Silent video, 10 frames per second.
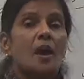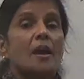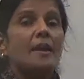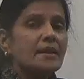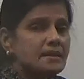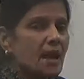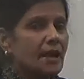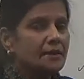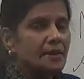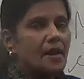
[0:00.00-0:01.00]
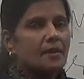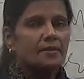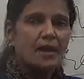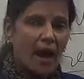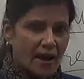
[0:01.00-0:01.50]
he said
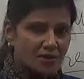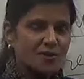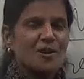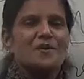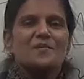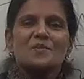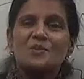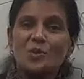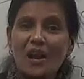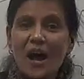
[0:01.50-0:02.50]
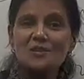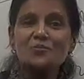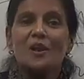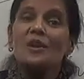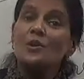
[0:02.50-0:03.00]
that swaraj
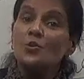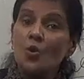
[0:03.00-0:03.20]
will